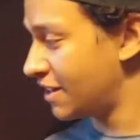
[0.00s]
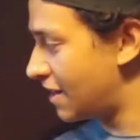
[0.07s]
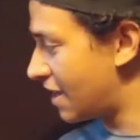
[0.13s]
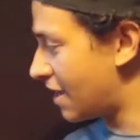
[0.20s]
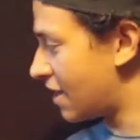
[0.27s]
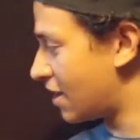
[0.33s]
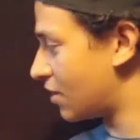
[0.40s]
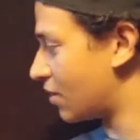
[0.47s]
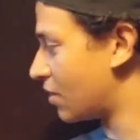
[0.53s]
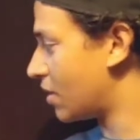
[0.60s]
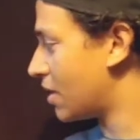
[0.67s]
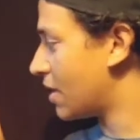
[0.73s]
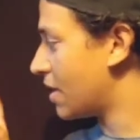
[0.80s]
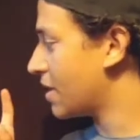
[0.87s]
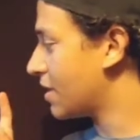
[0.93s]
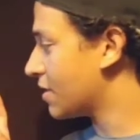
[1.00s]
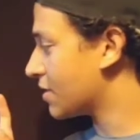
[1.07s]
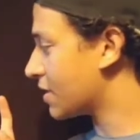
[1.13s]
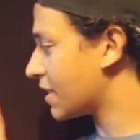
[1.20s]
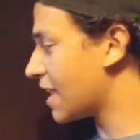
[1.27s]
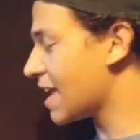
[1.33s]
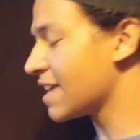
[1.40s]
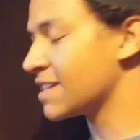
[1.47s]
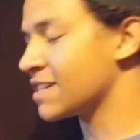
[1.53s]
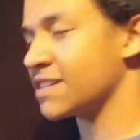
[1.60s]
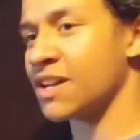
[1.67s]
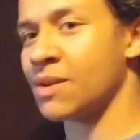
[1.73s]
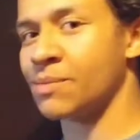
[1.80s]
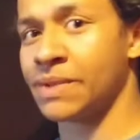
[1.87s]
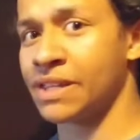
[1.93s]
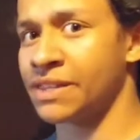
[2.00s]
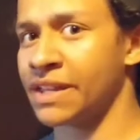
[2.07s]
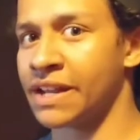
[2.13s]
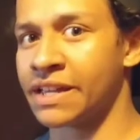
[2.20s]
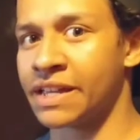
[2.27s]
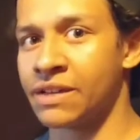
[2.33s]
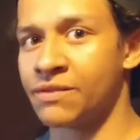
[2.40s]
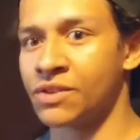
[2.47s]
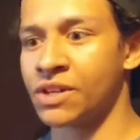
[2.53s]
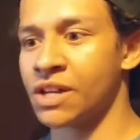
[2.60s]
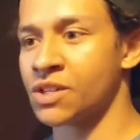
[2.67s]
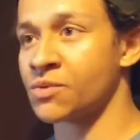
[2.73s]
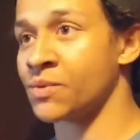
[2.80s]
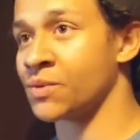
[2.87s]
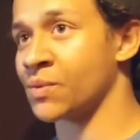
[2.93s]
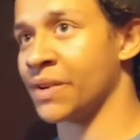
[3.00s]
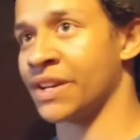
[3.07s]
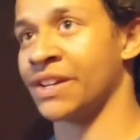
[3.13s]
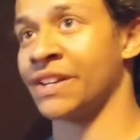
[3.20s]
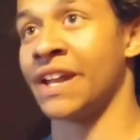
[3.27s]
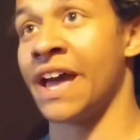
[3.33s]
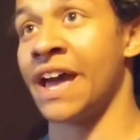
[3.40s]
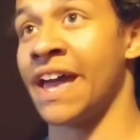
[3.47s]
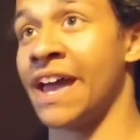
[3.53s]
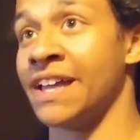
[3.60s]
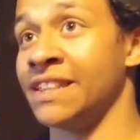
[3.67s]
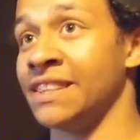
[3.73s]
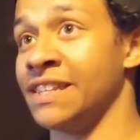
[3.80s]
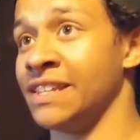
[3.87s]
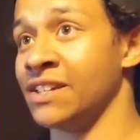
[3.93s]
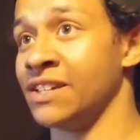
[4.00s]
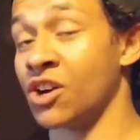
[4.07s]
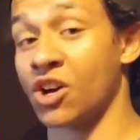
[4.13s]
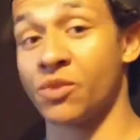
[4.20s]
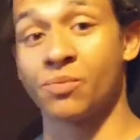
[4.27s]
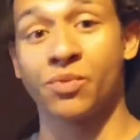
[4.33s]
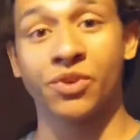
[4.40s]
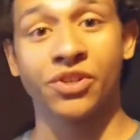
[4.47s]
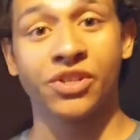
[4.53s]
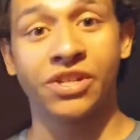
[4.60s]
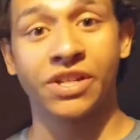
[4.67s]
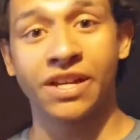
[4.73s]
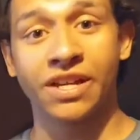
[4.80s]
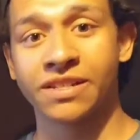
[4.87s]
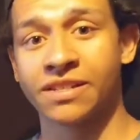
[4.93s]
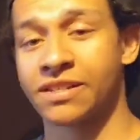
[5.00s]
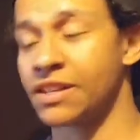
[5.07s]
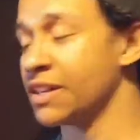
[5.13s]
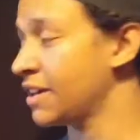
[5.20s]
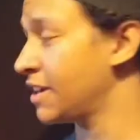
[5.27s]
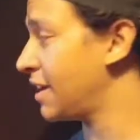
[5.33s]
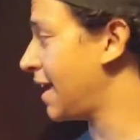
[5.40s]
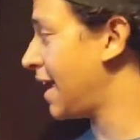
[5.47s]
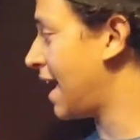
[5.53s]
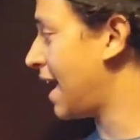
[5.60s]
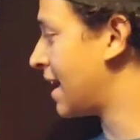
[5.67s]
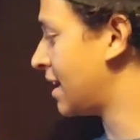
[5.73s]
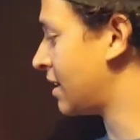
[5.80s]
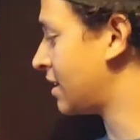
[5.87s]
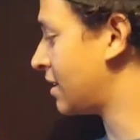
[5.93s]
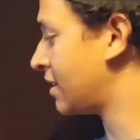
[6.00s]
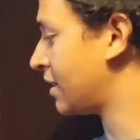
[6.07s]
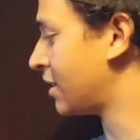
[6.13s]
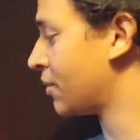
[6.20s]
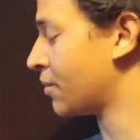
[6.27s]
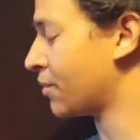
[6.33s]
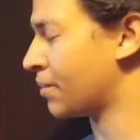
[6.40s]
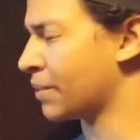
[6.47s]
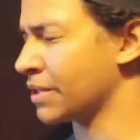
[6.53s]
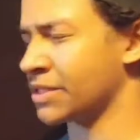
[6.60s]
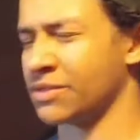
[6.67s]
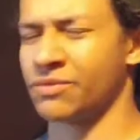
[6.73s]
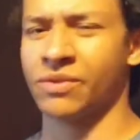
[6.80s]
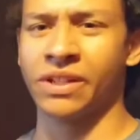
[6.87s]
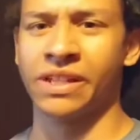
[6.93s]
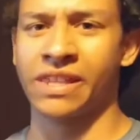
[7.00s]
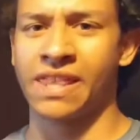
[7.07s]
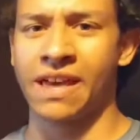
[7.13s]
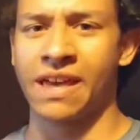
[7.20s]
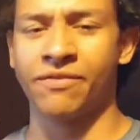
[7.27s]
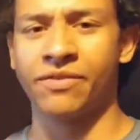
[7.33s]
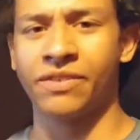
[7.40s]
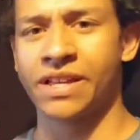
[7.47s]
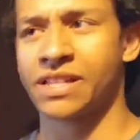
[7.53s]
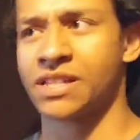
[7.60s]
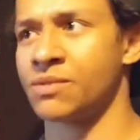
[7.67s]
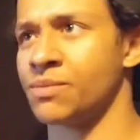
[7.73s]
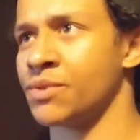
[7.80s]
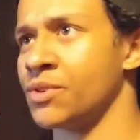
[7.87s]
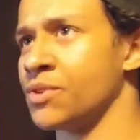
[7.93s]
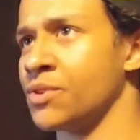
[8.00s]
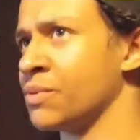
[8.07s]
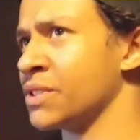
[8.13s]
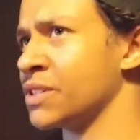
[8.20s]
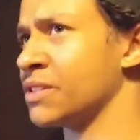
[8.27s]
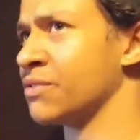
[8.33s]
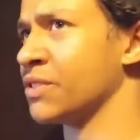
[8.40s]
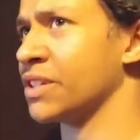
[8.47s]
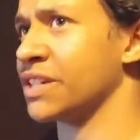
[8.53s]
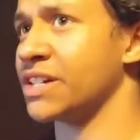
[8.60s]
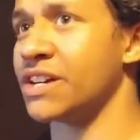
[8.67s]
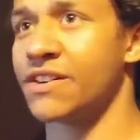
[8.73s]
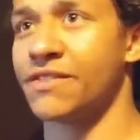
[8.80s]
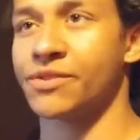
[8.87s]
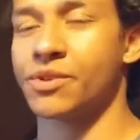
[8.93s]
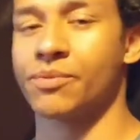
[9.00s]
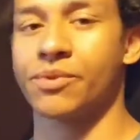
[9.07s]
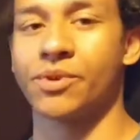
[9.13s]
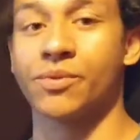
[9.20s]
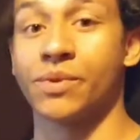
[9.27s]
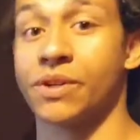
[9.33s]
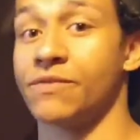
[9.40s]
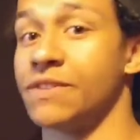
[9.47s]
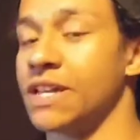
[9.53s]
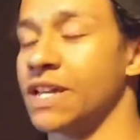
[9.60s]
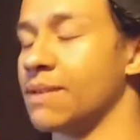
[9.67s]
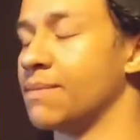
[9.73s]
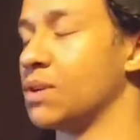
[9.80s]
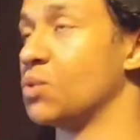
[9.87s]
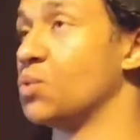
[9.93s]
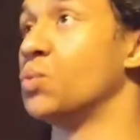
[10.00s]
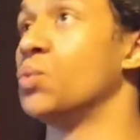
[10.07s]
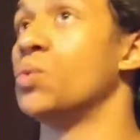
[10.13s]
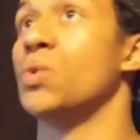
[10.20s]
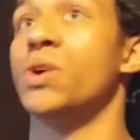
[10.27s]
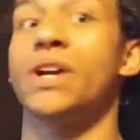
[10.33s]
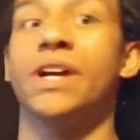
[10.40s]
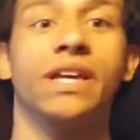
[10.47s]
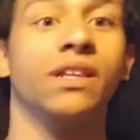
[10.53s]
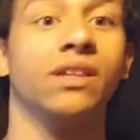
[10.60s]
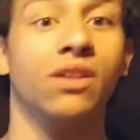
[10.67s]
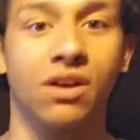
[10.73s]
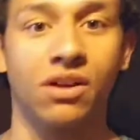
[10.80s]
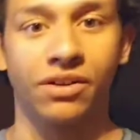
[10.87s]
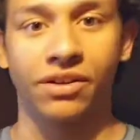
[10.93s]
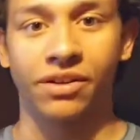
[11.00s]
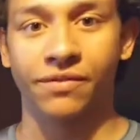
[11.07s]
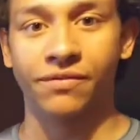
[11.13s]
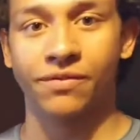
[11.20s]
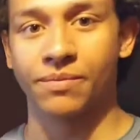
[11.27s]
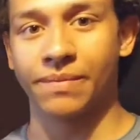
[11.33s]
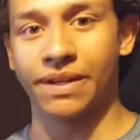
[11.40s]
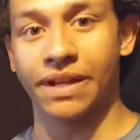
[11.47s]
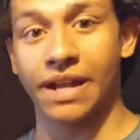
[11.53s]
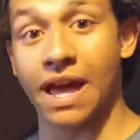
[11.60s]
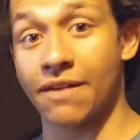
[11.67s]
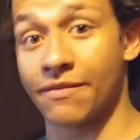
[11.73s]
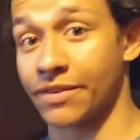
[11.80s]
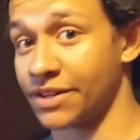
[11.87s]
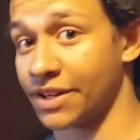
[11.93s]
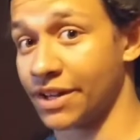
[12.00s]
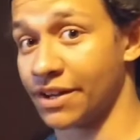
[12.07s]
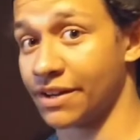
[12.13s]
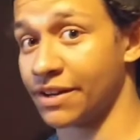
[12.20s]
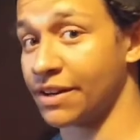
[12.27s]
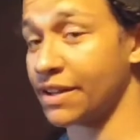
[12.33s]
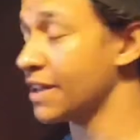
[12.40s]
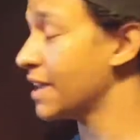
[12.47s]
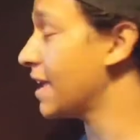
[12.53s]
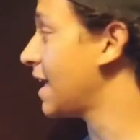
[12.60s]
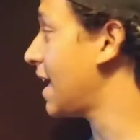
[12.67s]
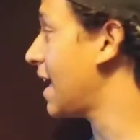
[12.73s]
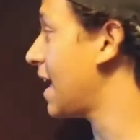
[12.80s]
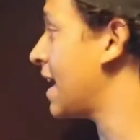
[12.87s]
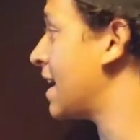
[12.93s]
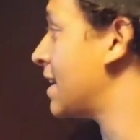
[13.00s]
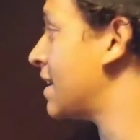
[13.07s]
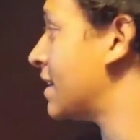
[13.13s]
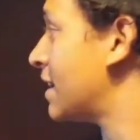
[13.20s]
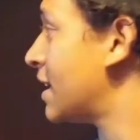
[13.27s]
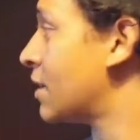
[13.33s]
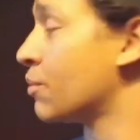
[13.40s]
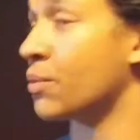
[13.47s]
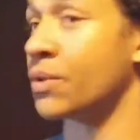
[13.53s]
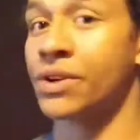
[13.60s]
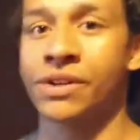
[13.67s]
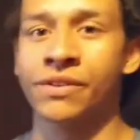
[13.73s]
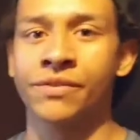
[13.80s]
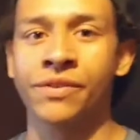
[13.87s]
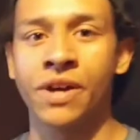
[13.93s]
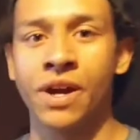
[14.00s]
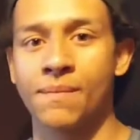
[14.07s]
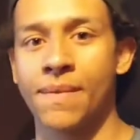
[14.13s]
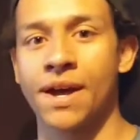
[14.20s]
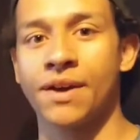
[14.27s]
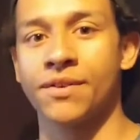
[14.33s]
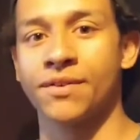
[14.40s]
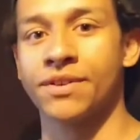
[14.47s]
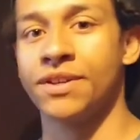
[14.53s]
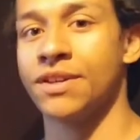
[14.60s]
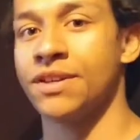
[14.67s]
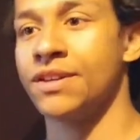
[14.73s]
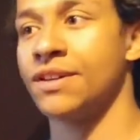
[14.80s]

Now, the last update that I gave you guys was when I had the cardboard chest, and it wasn't really that flexible, wasn't really comfortable, would have taken me way longer for me to have it done, and it wouldn't have come out